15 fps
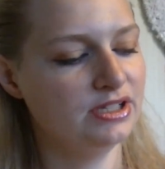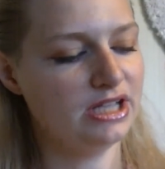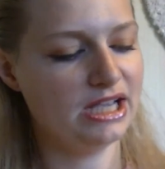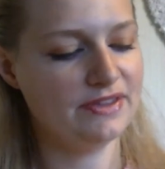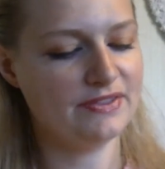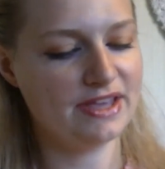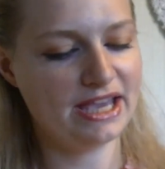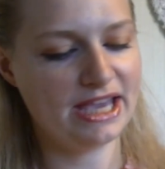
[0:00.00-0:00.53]

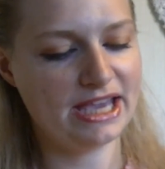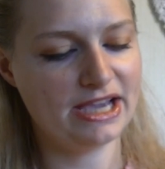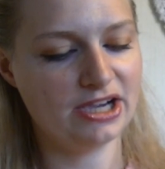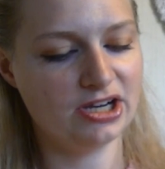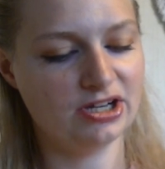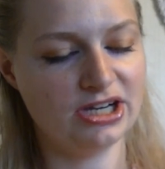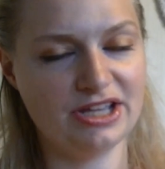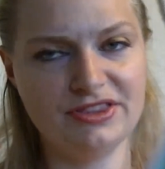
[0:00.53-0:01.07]
and the
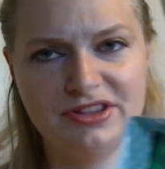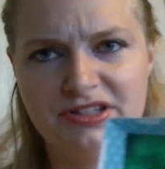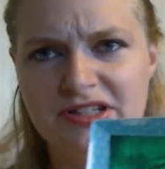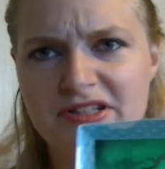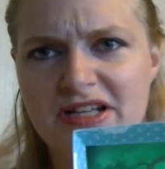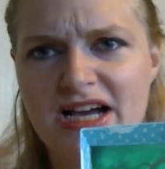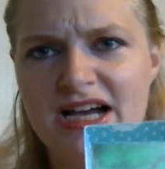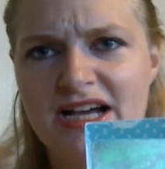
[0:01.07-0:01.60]
hare and the
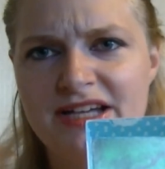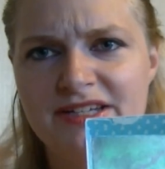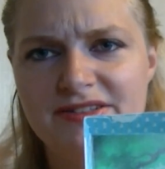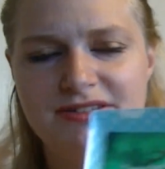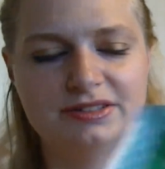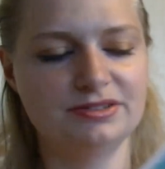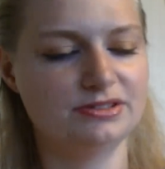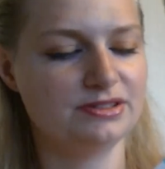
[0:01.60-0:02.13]
little guy,
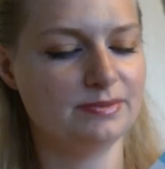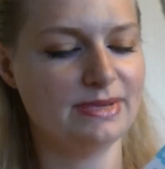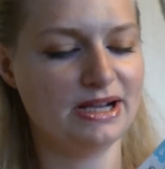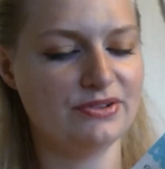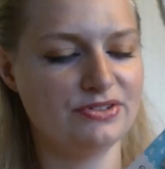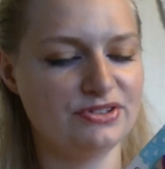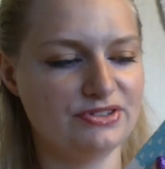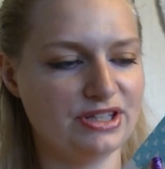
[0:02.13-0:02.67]
the, the
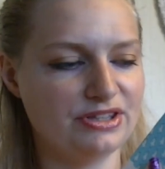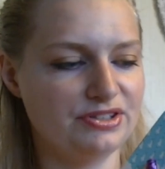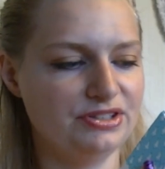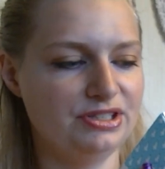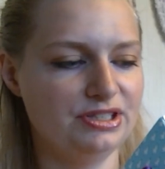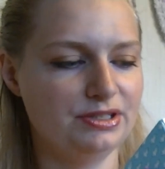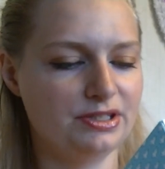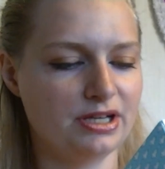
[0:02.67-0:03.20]
mouse inside the
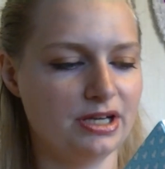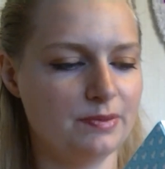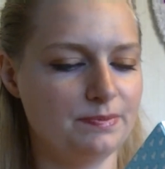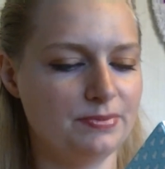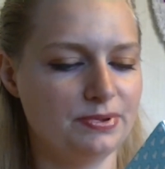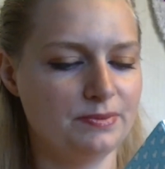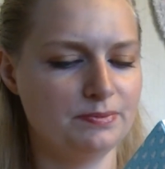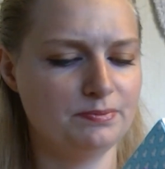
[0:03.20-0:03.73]
teacup
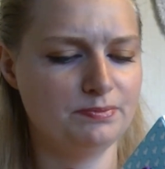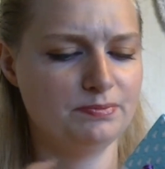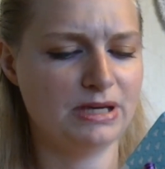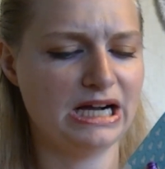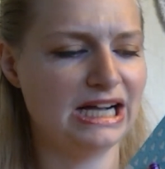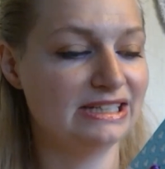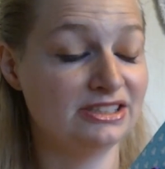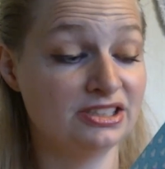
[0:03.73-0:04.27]

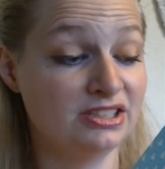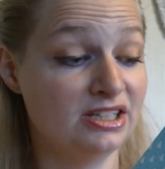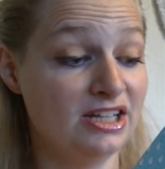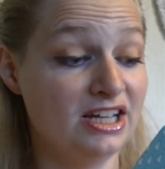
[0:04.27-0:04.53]
pot.